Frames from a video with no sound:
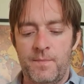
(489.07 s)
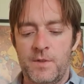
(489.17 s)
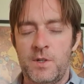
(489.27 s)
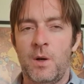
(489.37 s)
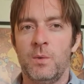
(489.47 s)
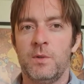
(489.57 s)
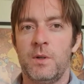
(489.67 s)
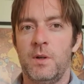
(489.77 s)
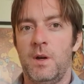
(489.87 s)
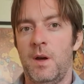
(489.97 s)
told
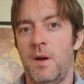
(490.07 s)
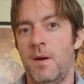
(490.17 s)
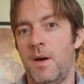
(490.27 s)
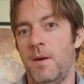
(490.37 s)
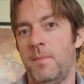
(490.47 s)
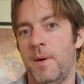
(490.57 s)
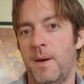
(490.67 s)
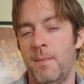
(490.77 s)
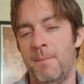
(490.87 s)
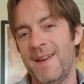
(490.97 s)
a
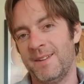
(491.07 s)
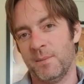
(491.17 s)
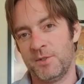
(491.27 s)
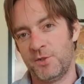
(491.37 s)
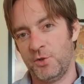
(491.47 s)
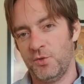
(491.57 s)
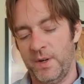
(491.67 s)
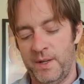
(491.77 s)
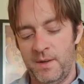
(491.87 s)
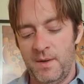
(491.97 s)
made-up
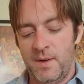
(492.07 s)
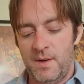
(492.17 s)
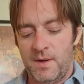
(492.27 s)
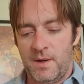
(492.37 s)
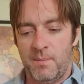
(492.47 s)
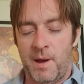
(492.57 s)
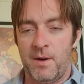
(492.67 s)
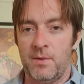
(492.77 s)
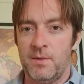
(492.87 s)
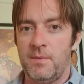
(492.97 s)
story
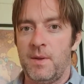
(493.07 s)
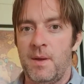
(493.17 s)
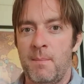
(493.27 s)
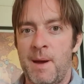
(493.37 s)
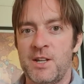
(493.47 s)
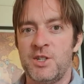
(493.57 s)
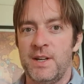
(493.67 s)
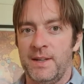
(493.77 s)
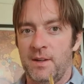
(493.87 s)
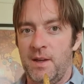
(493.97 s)
about
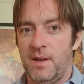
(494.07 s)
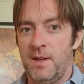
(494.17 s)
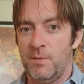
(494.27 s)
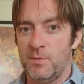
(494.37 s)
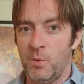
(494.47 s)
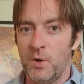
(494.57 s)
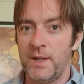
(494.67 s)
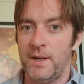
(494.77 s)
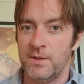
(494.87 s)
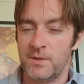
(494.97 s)
imagining that he was
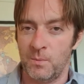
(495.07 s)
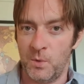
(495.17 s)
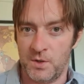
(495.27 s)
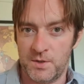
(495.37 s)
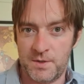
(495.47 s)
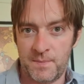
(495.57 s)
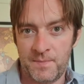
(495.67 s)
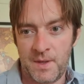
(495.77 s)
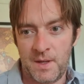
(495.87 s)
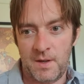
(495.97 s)
walking in some woods
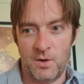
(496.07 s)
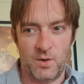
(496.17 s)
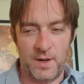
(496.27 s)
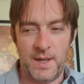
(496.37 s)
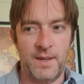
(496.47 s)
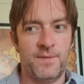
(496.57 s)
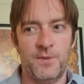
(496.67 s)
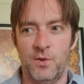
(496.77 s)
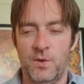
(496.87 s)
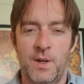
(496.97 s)
or a heath
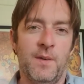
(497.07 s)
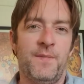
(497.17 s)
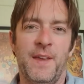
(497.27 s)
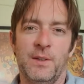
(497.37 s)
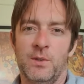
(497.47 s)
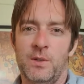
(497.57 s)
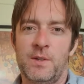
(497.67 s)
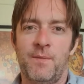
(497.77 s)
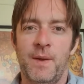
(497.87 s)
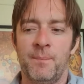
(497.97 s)
or in a field or
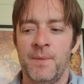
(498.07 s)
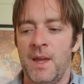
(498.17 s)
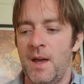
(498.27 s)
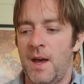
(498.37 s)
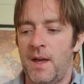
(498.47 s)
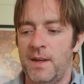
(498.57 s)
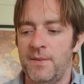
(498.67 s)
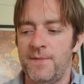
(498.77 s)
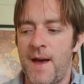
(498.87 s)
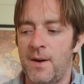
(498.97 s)
something, and he
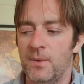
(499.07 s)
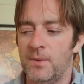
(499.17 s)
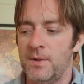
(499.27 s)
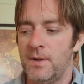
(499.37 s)
found